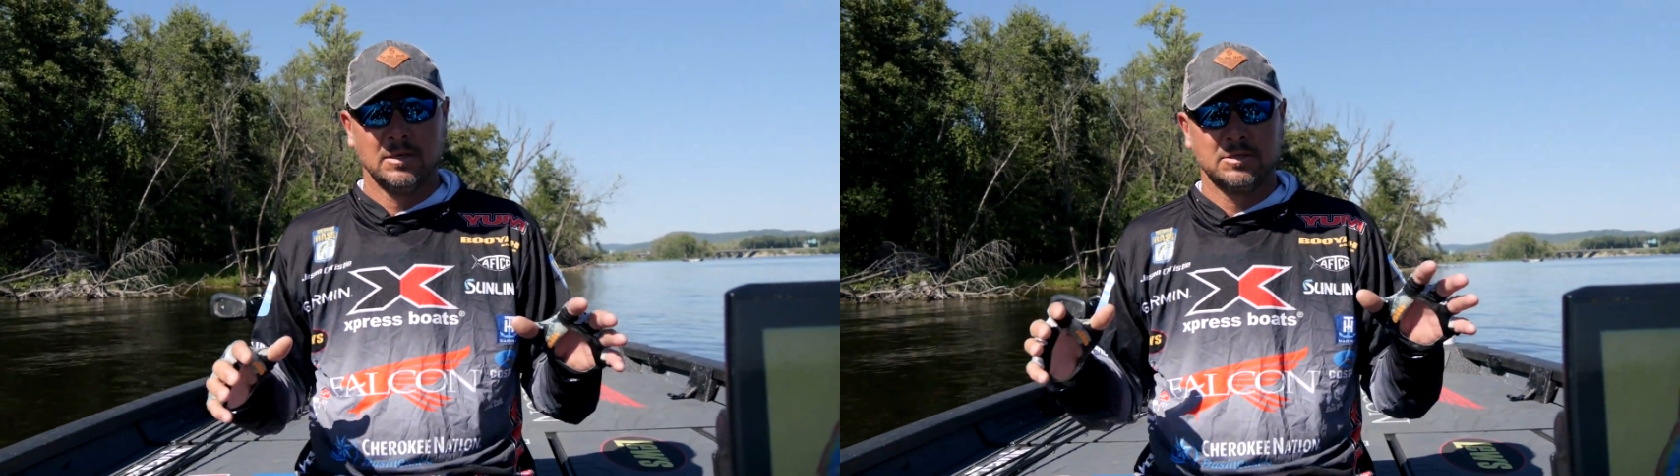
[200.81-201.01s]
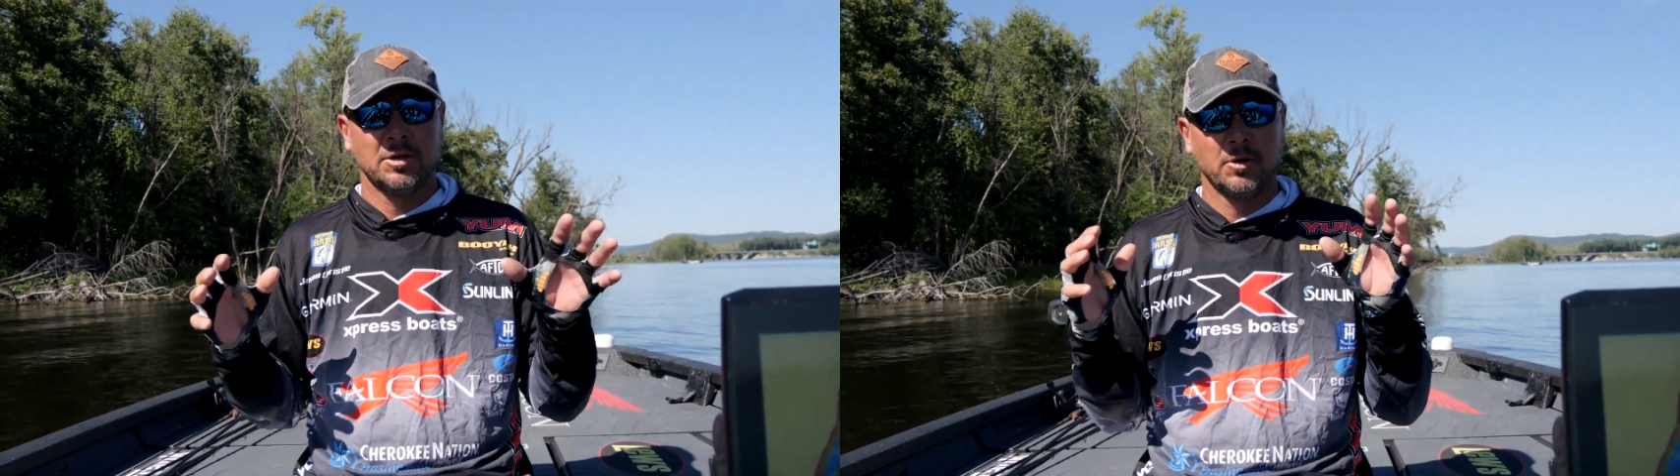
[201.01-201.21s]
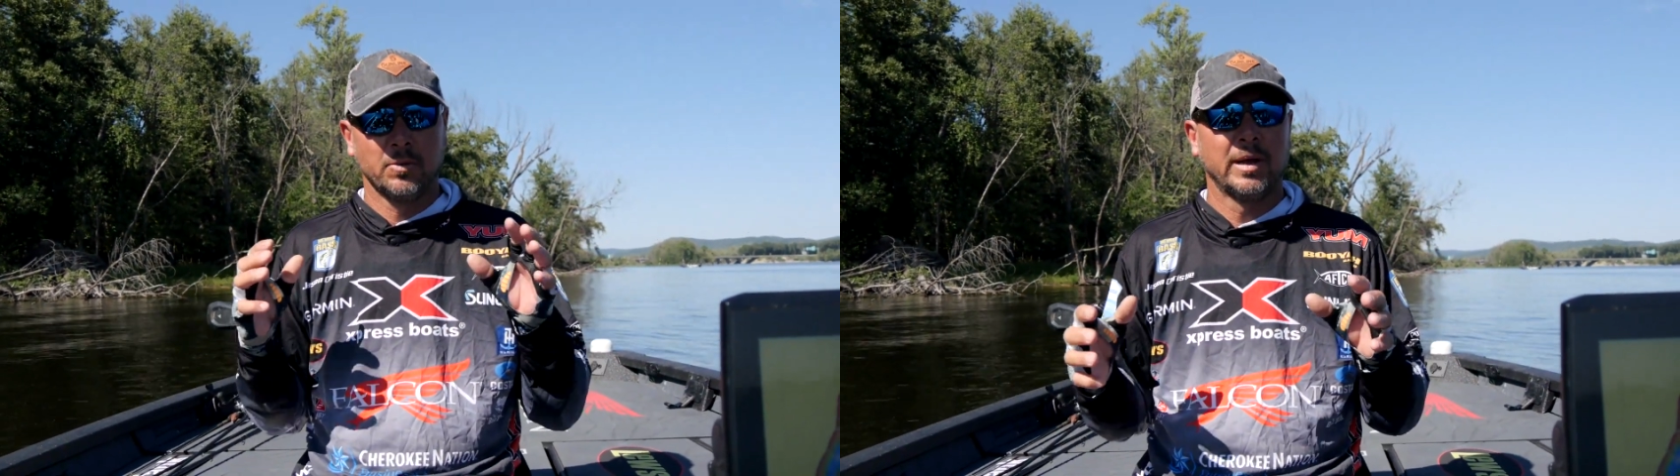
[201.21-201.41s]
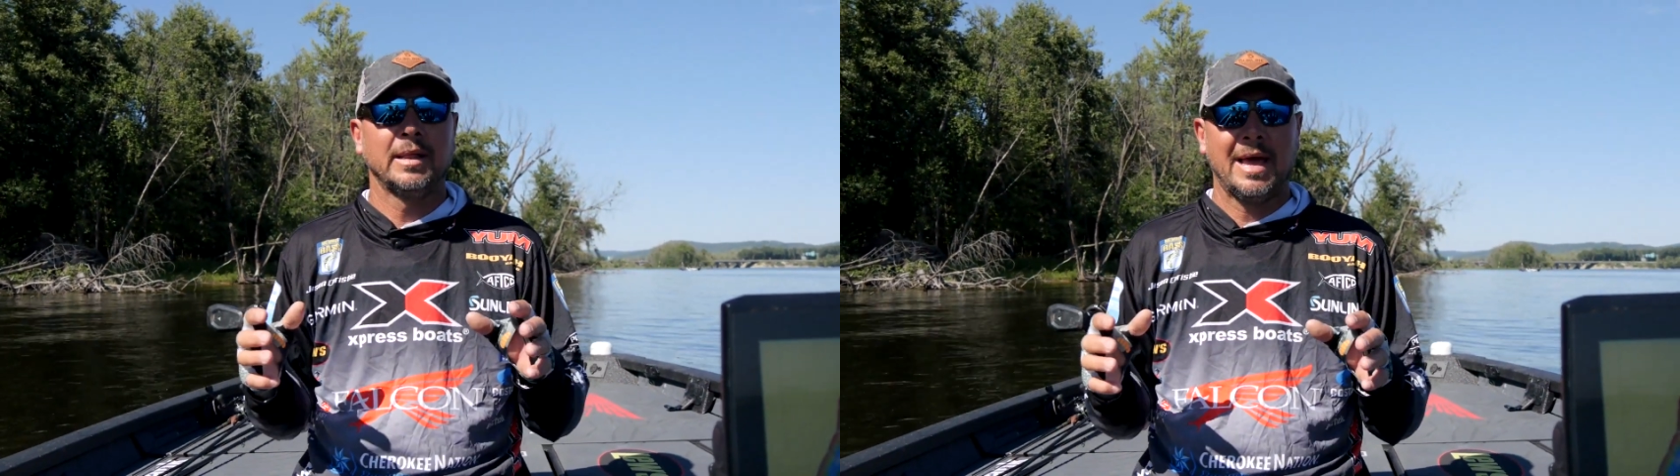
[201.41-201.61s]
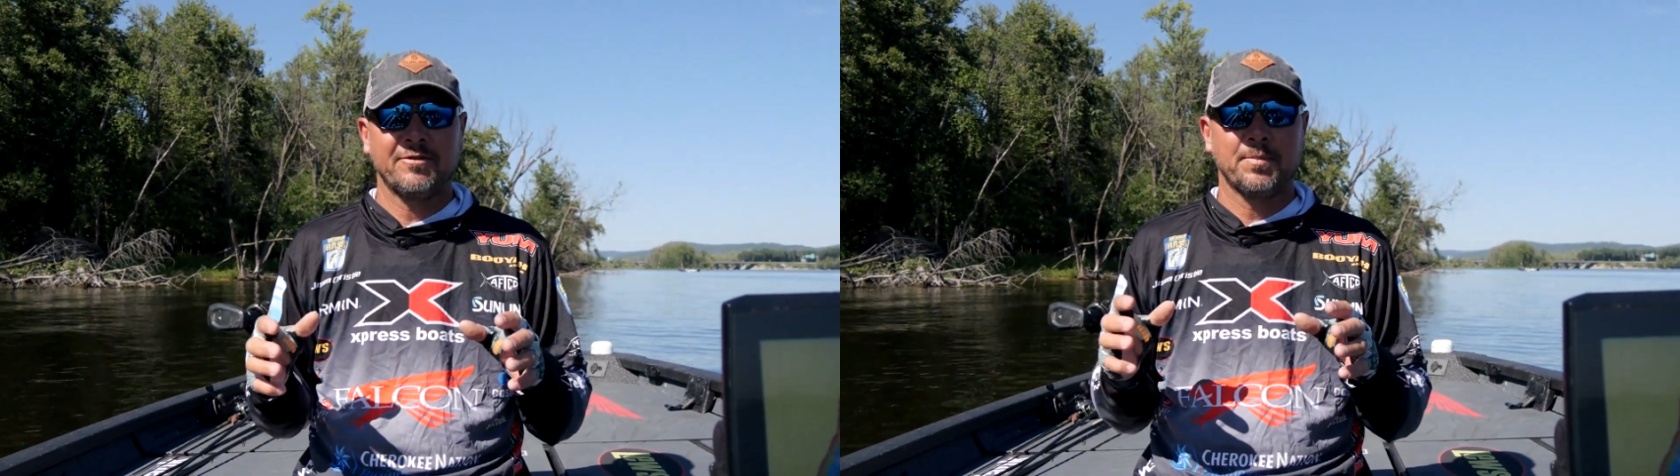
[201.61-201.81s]
So you really
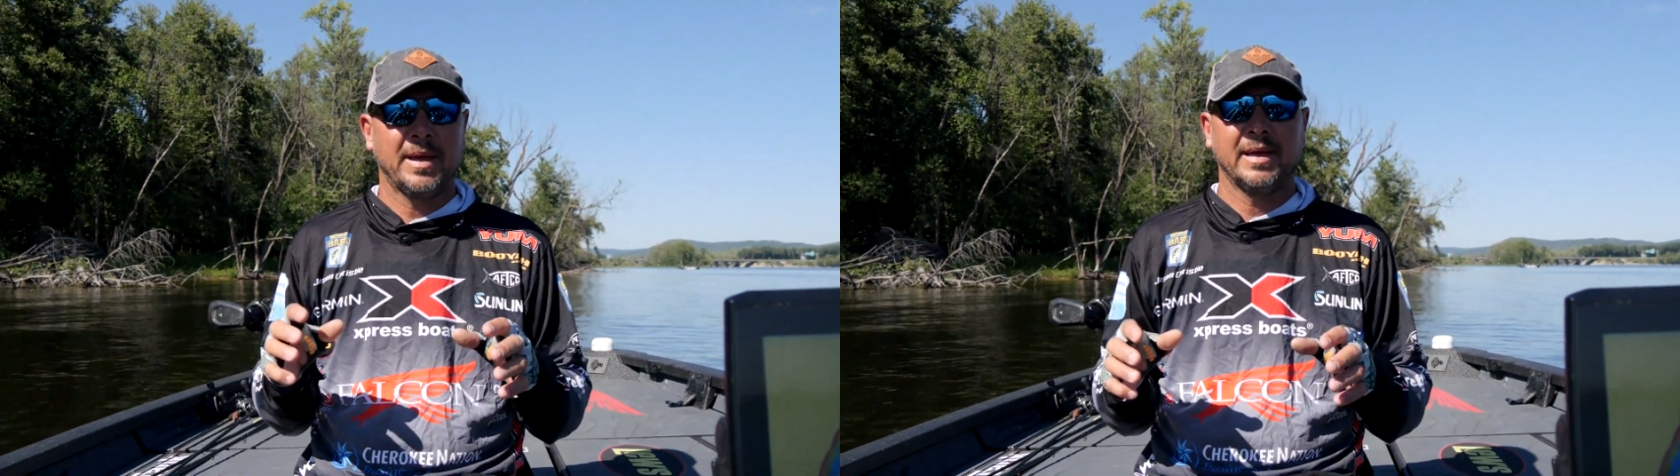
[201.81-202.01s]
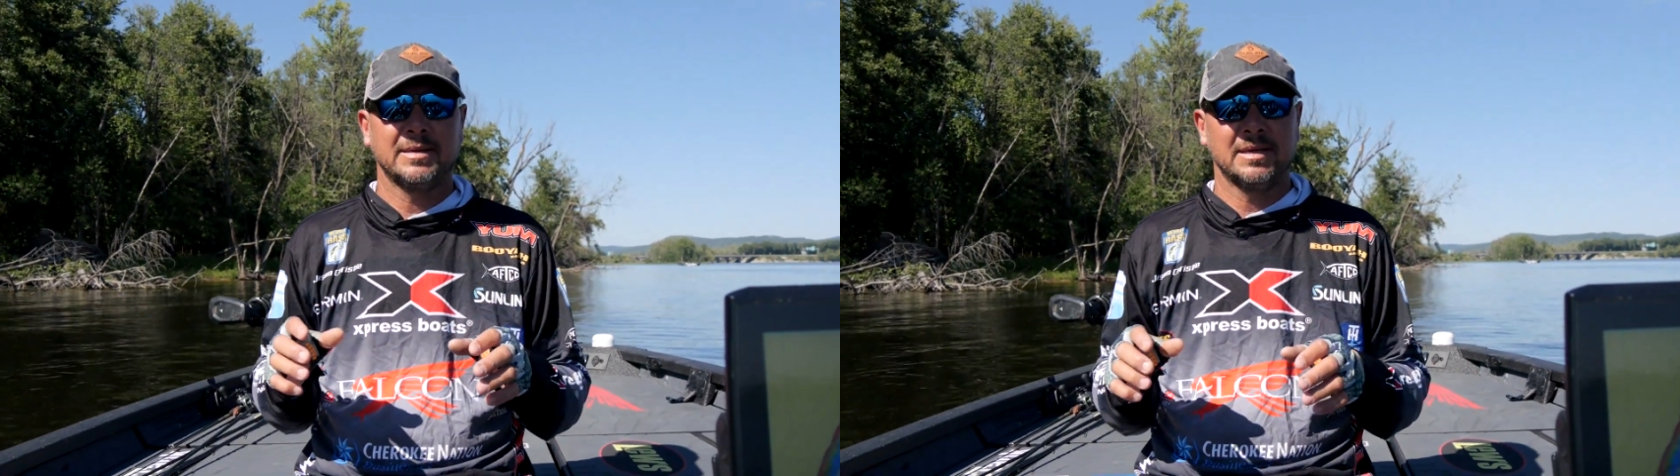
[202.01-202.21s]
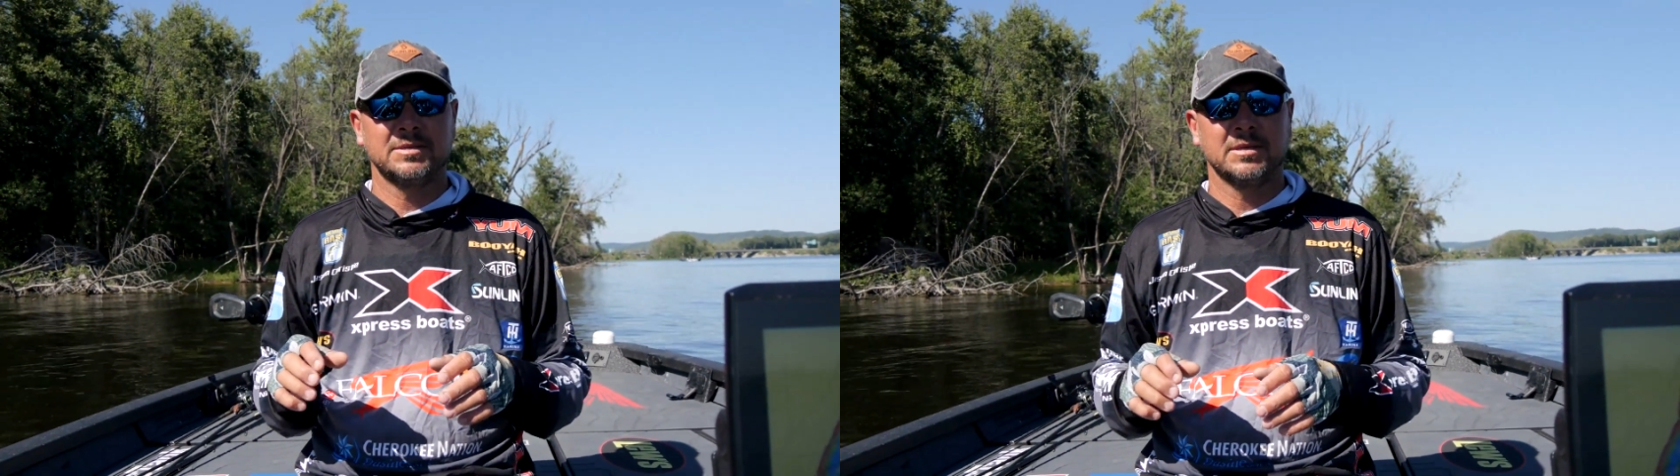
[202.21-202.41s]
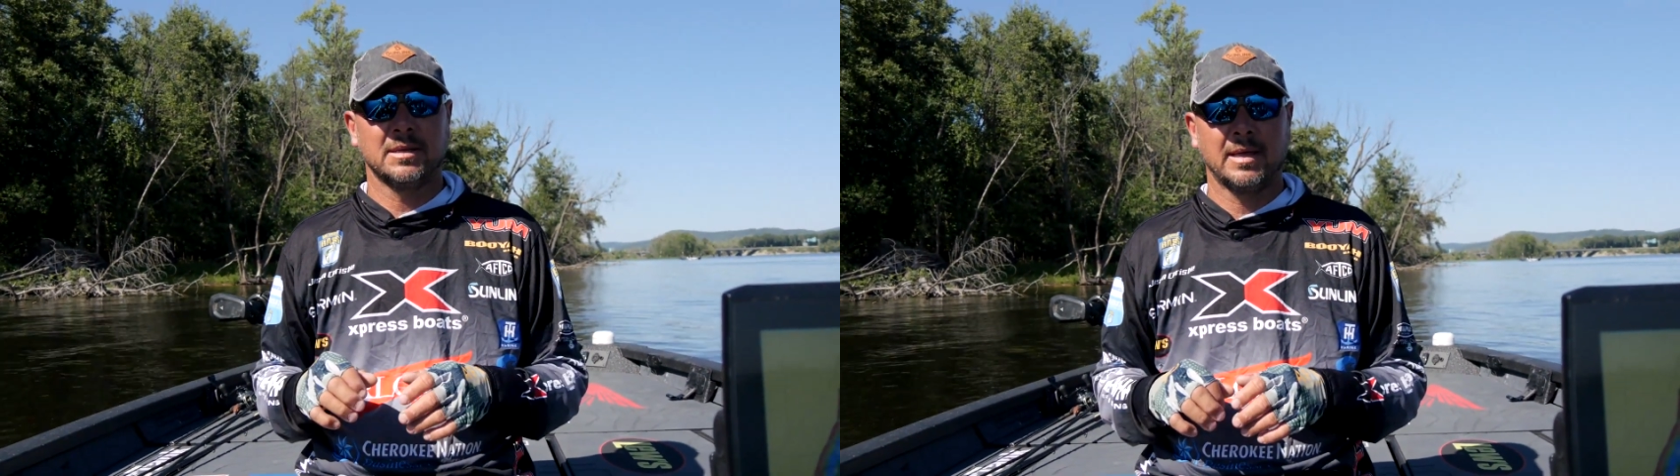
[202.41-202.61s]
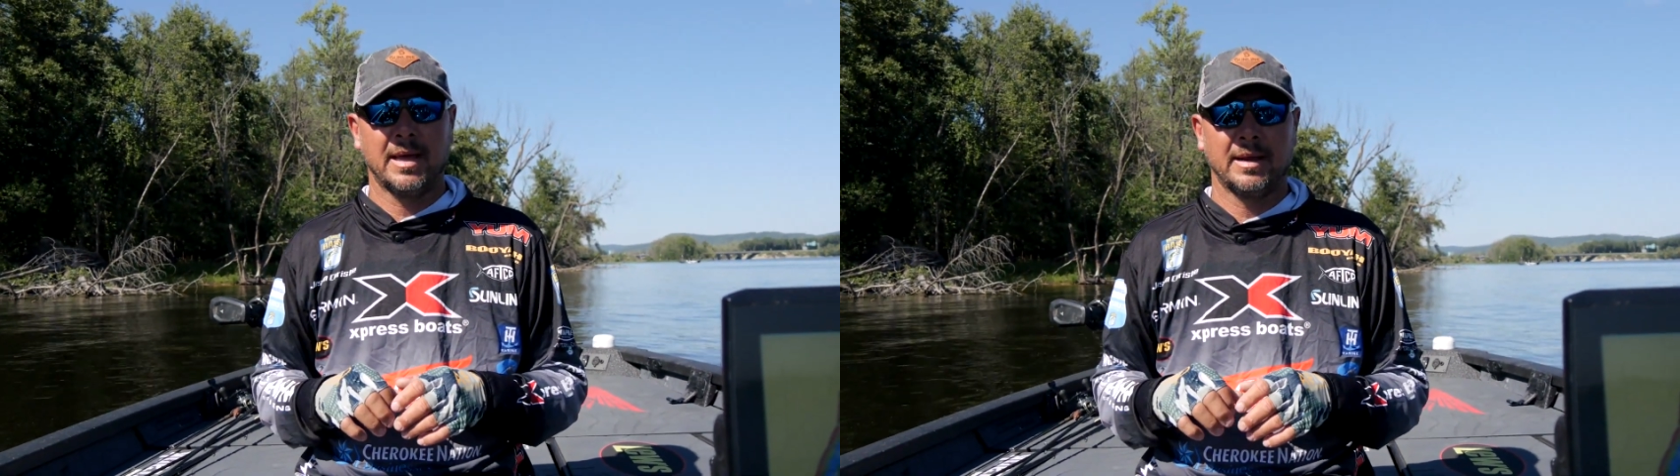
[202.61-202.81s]
have to pay attention to
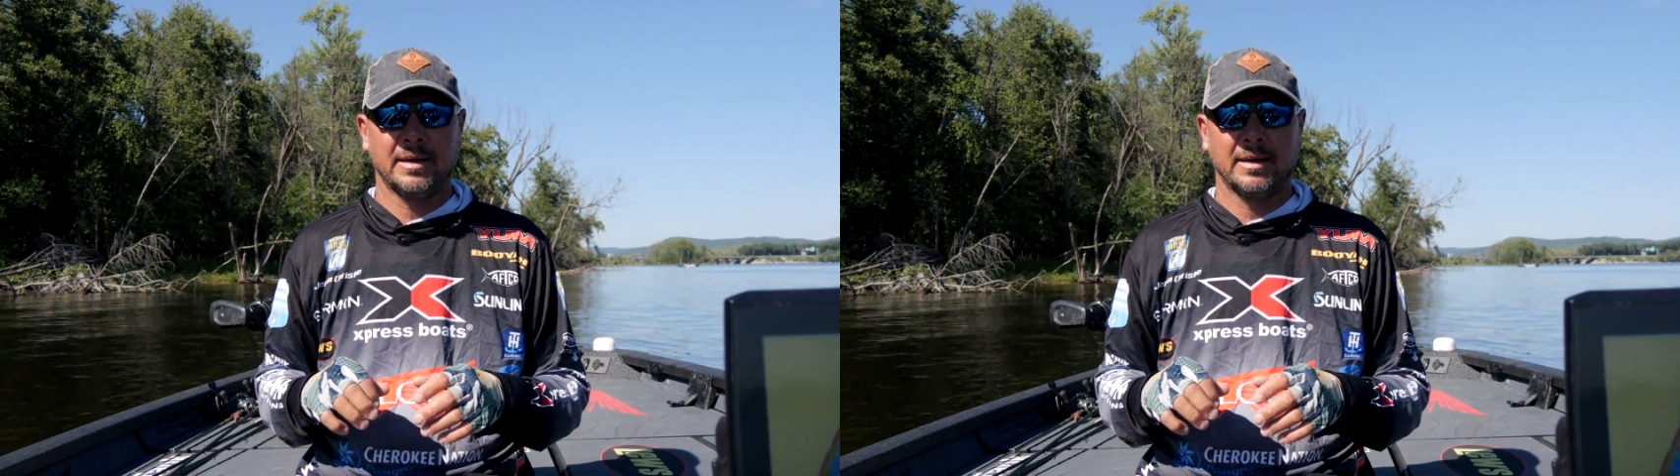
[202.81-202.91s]
that,